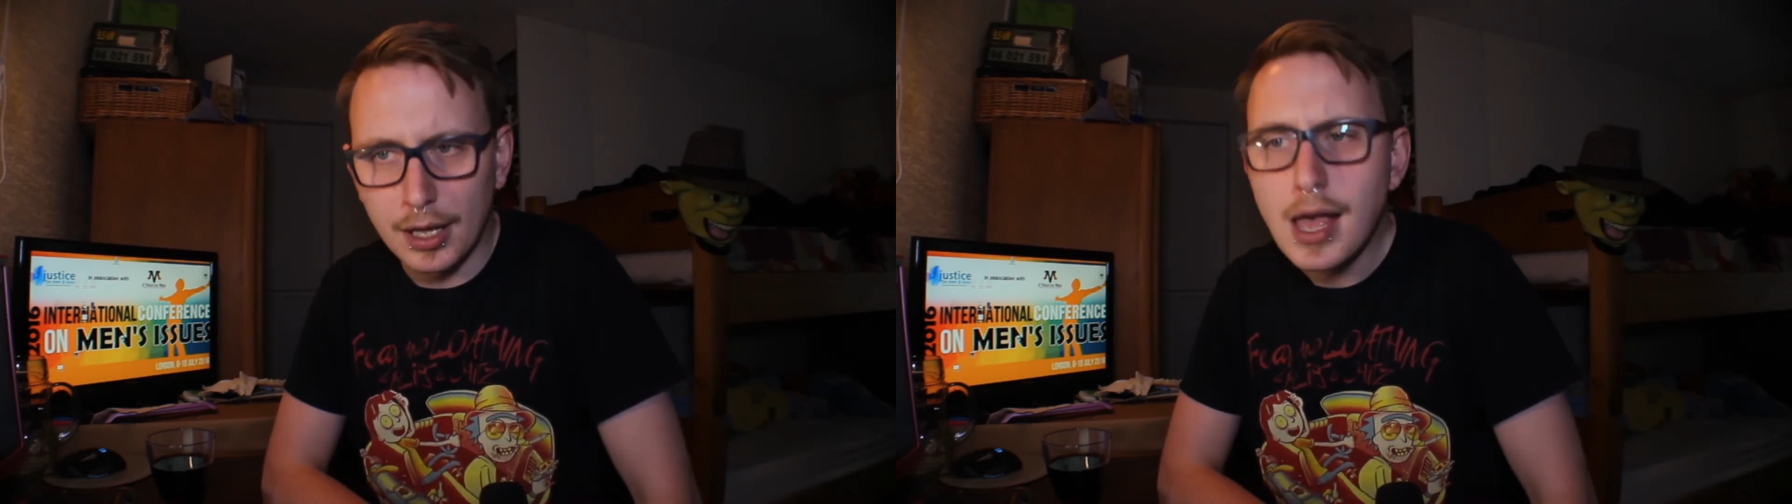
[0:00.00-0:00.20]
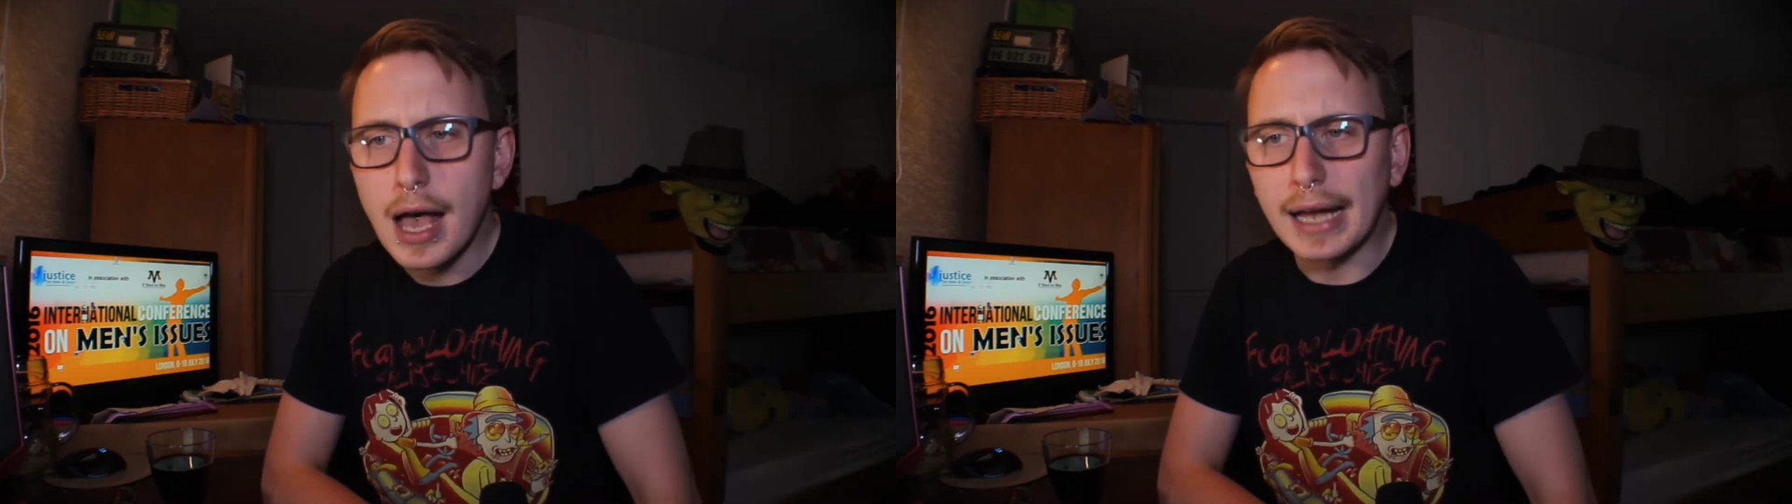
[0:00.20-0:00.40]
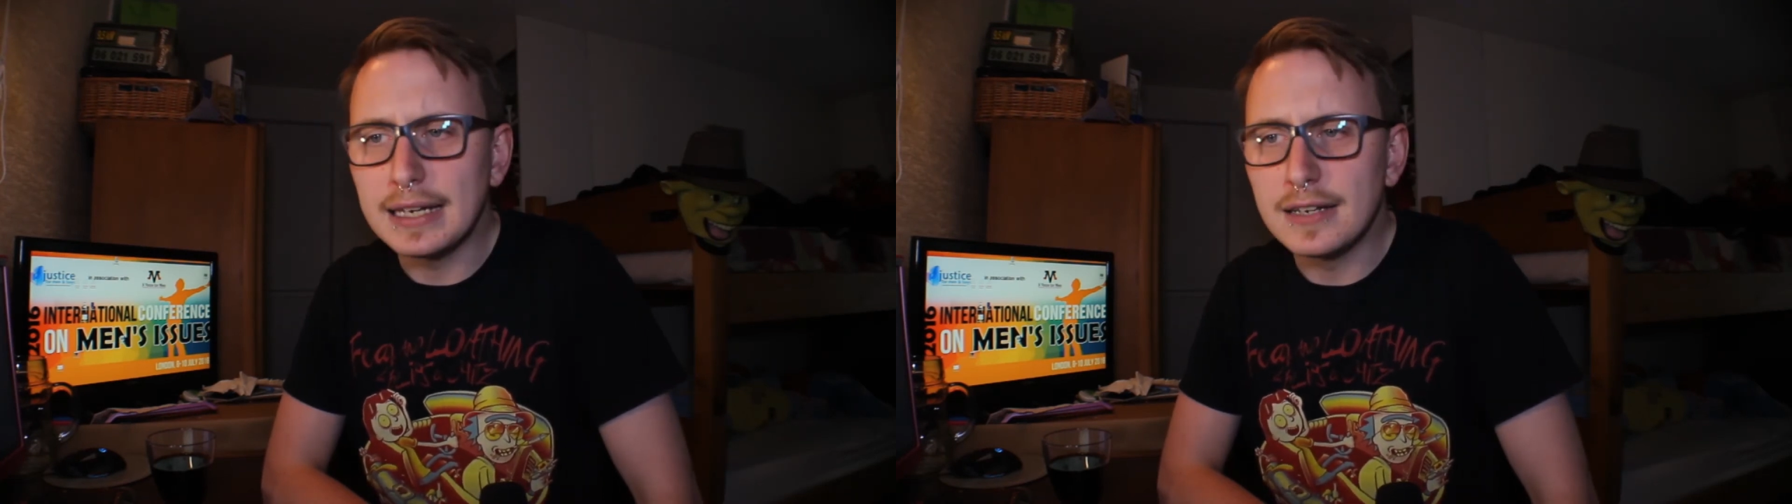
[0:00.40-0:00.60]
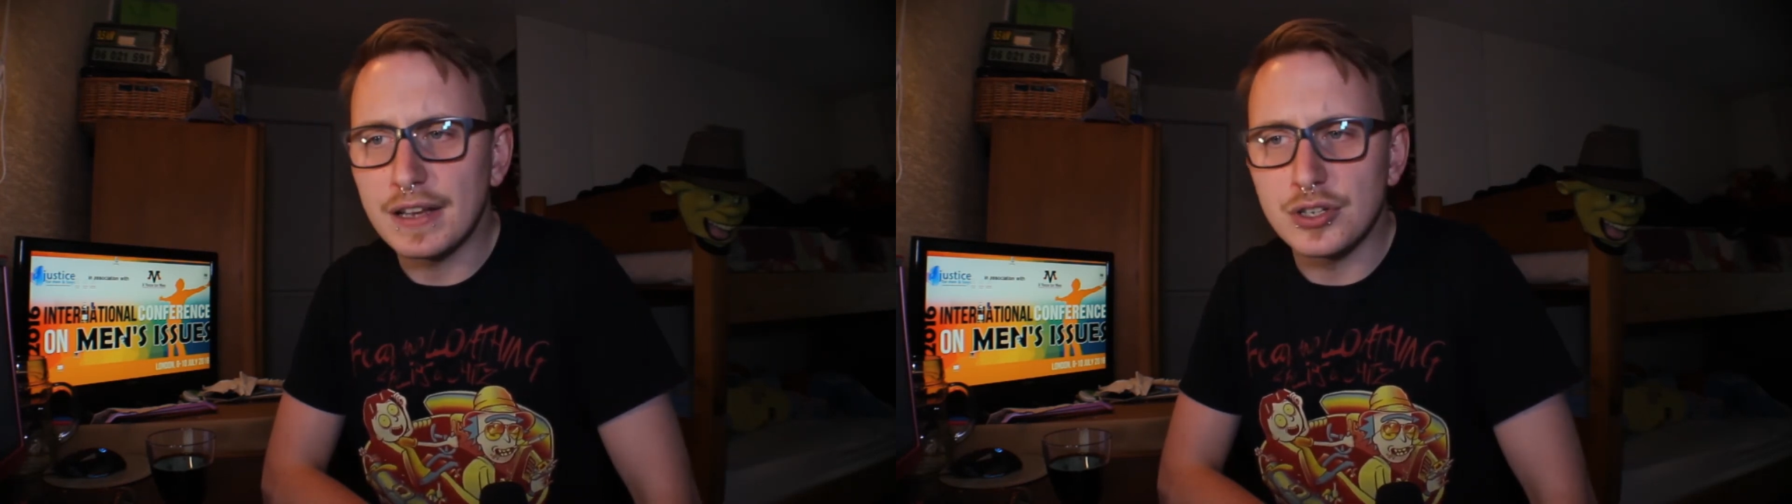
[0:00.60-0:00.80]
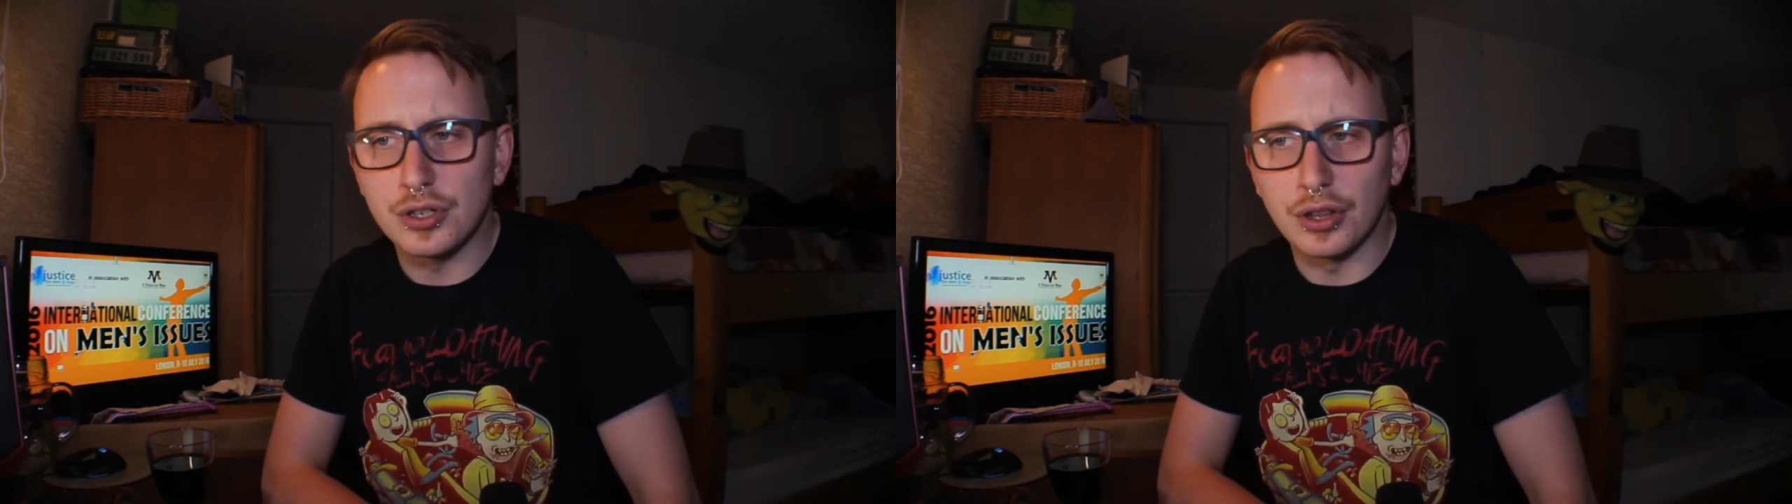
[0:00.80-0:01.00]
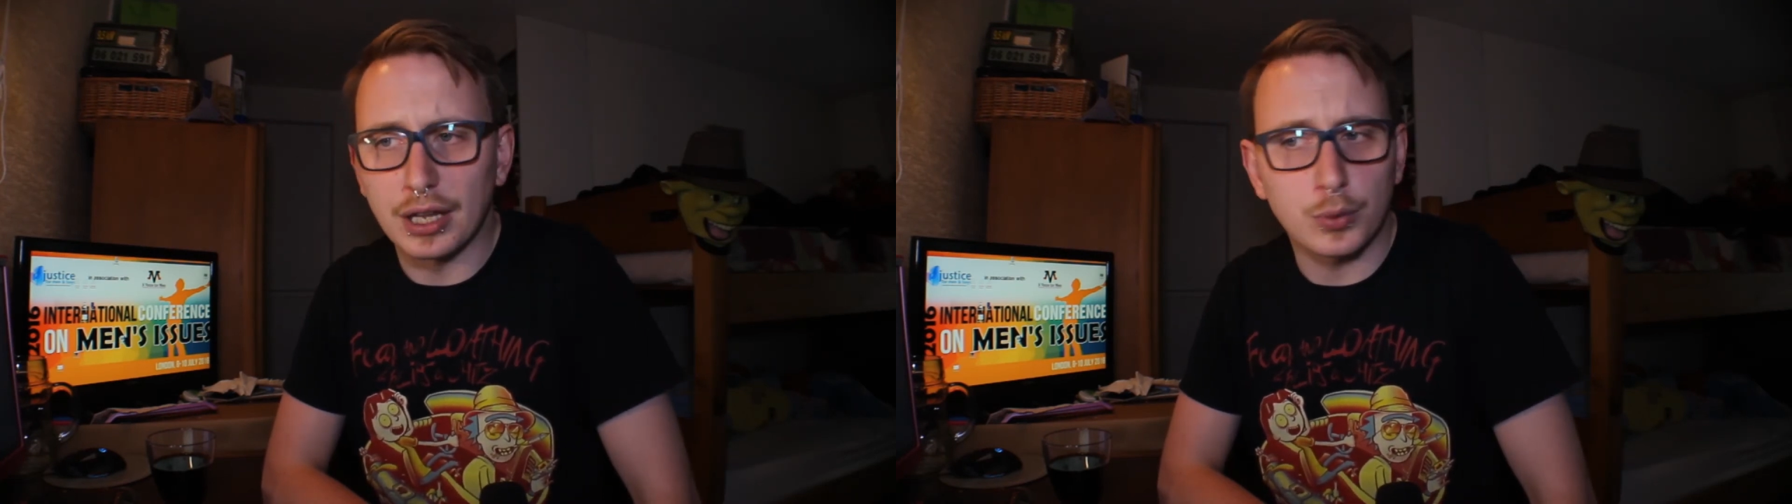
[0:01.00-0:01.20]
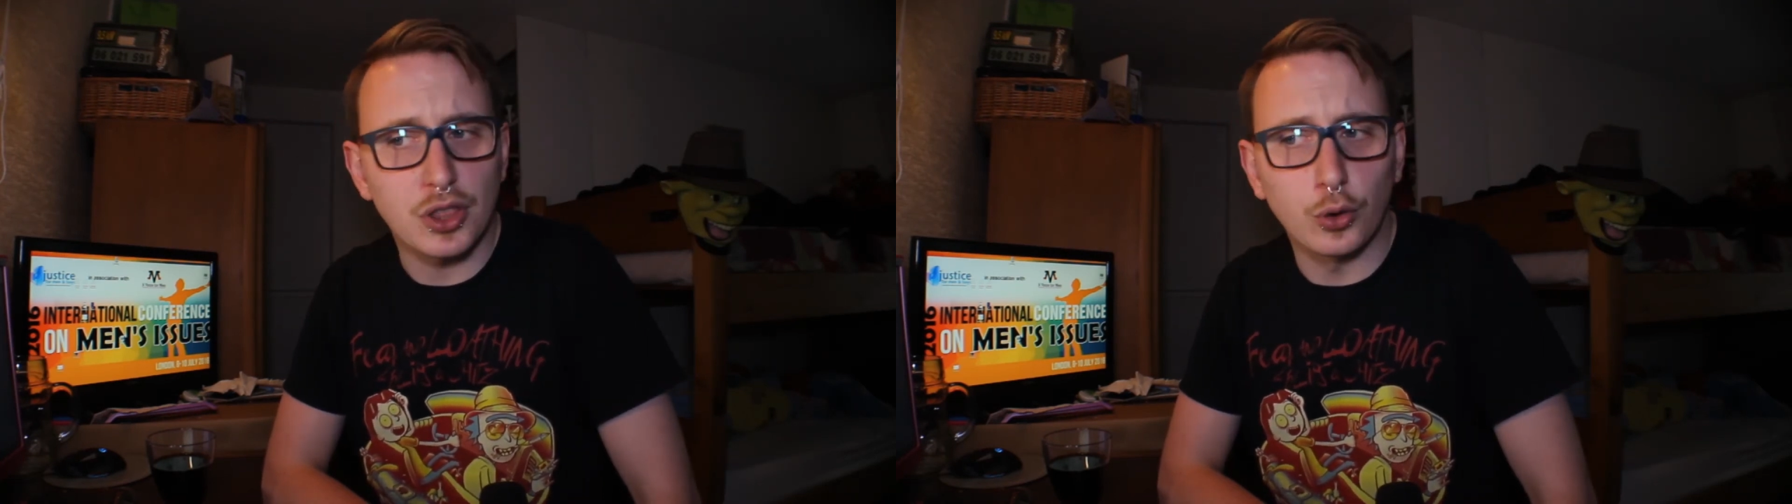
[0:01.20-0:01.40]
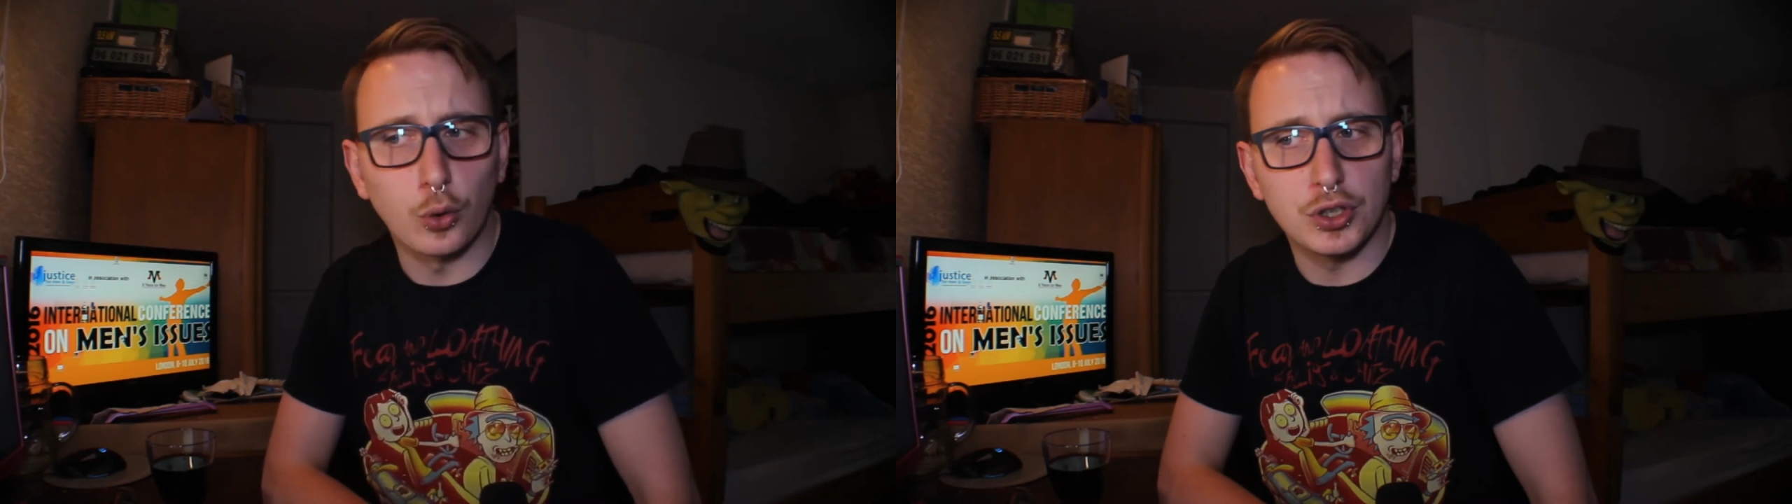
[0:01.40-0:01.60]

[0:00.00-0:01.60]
An intervention that was thought